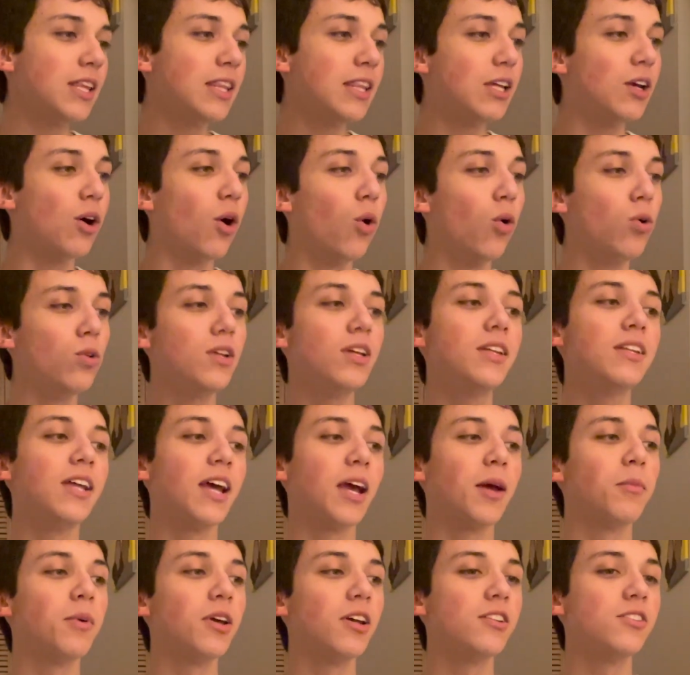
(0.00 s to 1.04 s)
the only
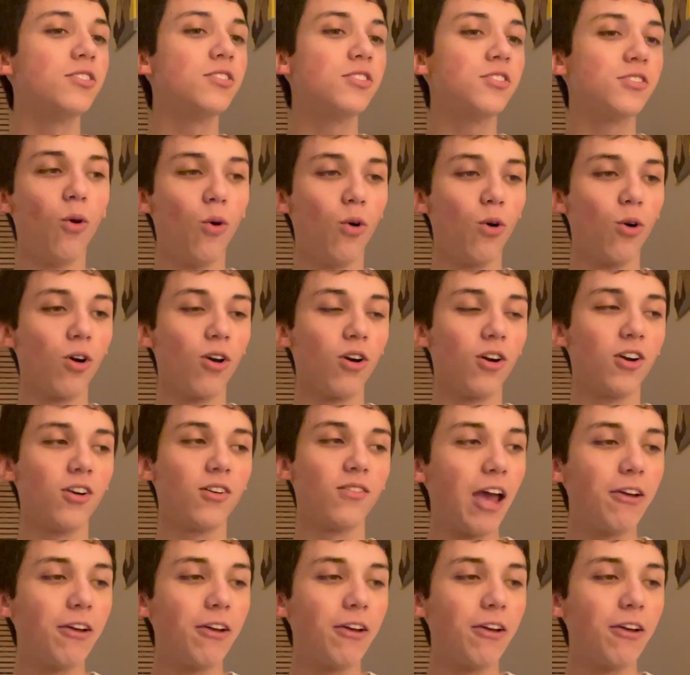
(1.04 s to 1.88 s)
damage or